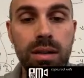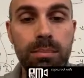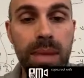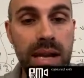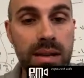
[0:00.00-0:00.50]

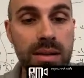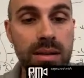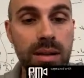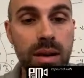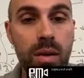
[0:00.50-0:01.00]
beta,
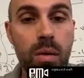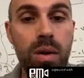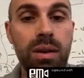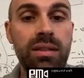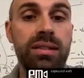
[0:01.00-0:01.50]

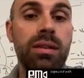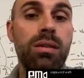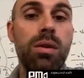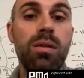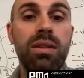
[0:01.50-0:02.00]
or
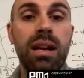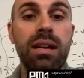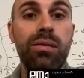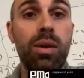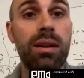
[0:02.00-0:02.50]

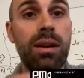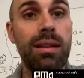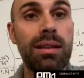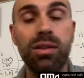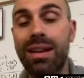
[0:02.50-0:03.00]
0/-1
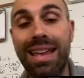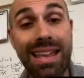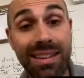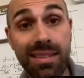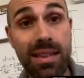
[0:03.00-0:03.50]
electron. It
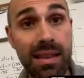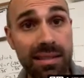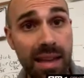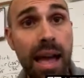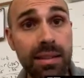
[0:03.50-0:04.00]
is the
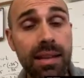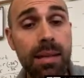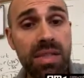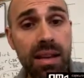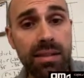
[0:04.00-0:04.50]
exact same
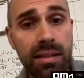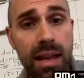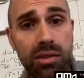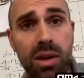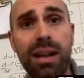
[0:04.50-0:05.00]
thing as
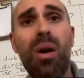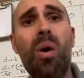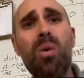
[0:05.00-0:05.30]
electron. Oh